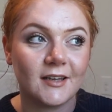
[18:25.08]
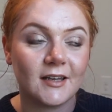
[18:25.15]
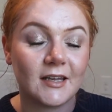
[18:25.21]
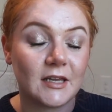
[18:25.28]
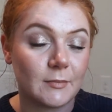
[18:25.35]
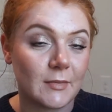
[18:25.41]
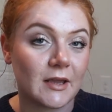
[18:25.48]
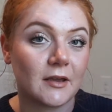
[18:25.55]

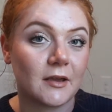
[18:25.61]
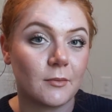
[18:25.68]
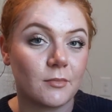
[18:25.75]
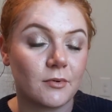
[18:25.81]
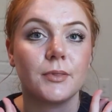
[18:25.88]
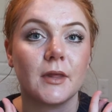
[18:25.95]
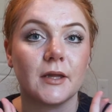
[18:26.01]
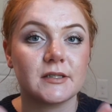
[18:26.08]
in makeup.
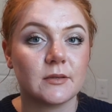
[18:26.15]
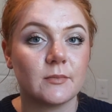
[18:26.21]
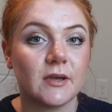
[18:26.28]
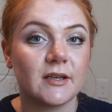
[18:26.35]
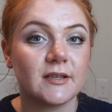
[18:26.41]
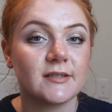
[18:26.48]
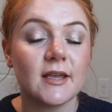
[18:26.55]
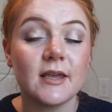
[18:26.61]
That's a
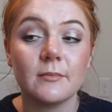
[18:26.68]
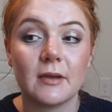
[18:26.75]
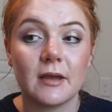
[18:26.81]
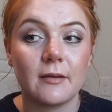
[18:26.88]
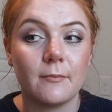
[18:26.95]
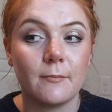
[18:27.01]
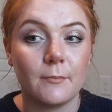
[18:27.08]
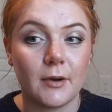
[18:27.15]
big
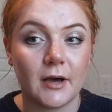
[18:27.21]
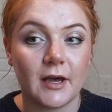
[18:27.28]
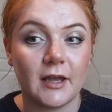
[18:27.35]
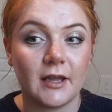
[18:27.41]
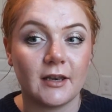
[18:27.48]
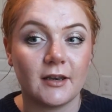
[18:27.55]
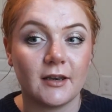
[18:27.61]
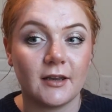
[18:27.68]
statement,
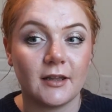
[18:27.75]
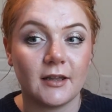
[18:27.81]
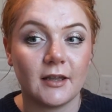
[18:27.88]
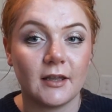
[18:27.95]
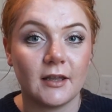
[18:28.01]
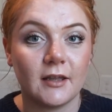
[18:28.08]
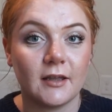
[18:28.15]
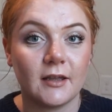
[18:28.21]
but
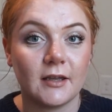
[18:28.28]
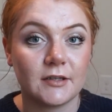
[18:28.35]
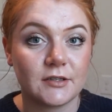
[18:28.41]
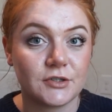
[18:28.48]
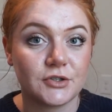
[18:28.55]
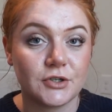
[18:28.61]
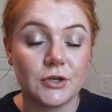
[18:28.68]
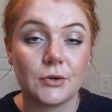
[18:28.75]

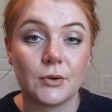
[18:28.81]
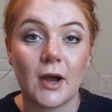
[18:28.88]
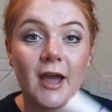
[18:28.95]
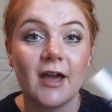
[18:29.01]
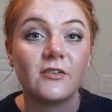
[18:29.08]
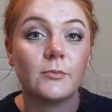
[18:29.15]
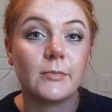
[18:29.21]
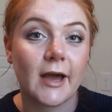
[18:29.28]
it's true. I
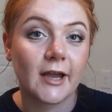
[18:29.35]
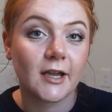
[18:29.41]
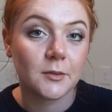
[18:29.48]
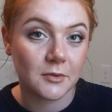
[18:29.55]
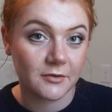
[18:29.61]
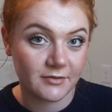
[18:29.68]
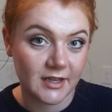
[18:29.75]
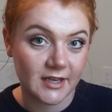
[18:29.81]
have a
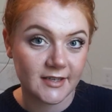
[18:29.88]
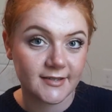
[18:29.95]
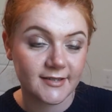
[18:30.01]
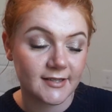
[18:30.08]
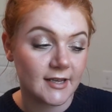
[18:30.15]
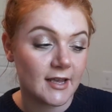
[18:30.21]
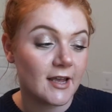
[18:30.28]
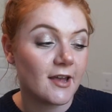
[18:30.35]
backup of
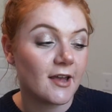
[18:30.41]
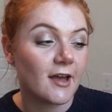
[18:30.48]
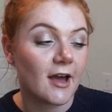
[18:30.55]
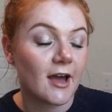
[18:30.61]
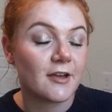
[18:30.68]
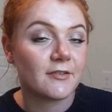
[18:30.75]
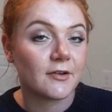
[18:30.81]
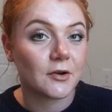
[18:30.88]
this.
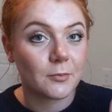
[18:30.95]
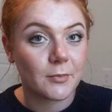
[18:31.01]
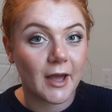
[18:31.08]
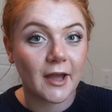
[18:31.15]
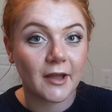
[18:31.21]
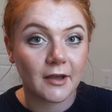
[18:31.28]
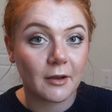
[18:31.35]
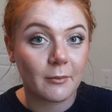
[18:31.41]
I found a
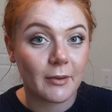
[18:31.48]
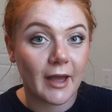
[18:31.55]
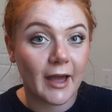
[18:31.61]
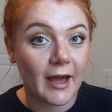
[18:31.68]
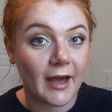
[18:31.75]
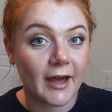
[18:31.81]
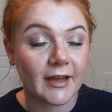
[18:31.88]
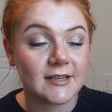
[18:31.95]
backup
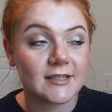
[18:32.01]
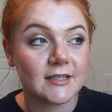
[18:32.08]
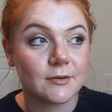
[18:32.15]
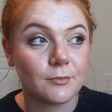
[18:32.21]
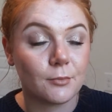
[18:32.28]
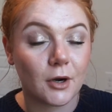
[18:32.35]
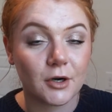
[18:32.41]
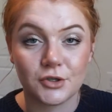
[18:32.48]
at
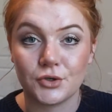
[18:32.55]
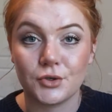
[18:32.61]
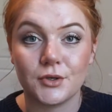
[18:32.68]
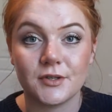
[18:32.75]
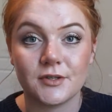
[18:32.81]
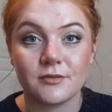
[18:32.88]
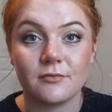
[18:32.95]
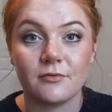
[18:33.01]

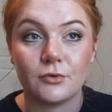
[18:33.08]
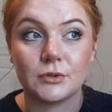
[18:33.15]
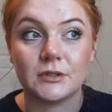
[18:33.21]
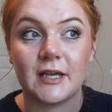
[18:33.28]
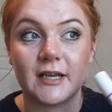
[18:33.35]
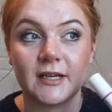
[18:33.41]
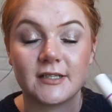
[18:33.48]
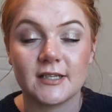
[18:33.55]
Marshall's for
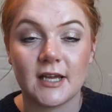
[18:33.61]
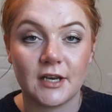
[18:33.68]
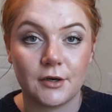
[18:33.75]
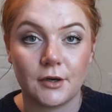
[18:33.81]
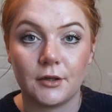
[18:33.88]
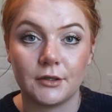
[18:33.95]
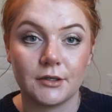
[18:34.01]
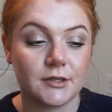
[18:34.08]
like
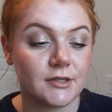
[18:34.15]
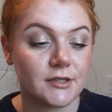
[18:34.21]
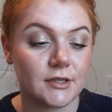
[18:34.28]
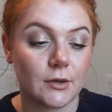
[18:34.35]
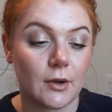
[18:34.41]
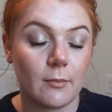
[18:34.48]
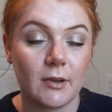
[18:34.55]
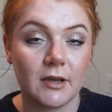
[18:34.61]
$10.
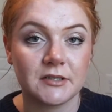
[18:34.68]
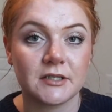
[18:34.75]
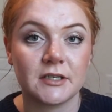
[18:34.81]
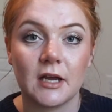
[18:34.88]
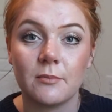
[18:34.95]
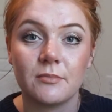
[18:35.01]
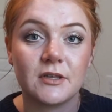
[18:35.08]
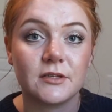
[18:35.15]
So I picked it
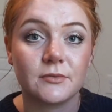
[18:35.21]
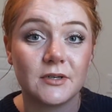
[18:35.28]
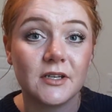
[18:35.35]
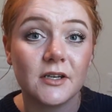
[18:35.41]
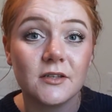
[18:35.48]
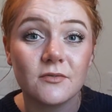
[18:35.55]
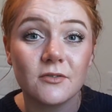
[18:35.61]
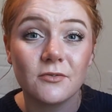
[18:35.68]
up. This
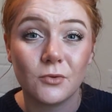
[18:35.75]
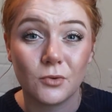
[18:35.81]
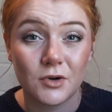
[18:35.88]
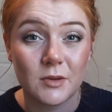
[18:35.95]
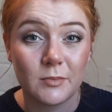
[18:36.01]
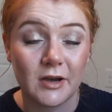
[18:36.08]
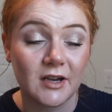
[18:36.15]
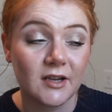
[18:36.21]
retails for
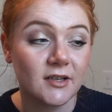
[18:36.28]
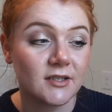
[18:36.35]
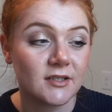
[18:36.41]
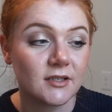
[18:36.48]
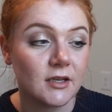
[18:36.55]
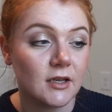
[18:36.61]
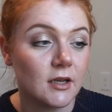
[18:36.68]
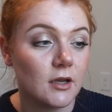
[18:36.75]
40 bucks,